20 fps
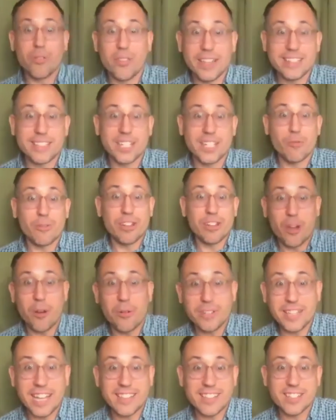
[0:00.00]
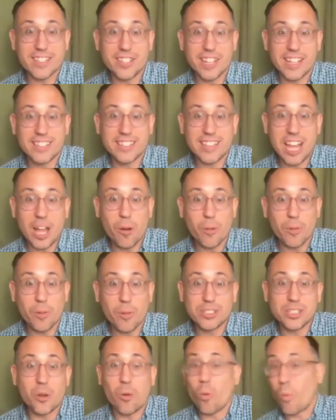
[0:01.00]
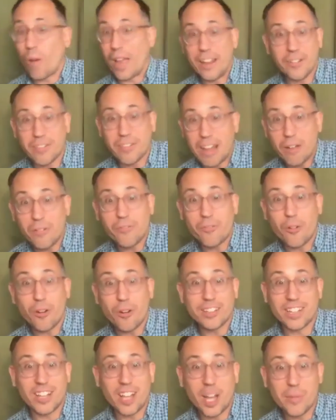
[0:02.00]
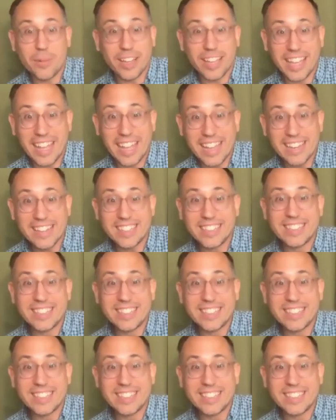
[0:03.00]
And if we don't take this chance now, are we just going to wait around for it to come again?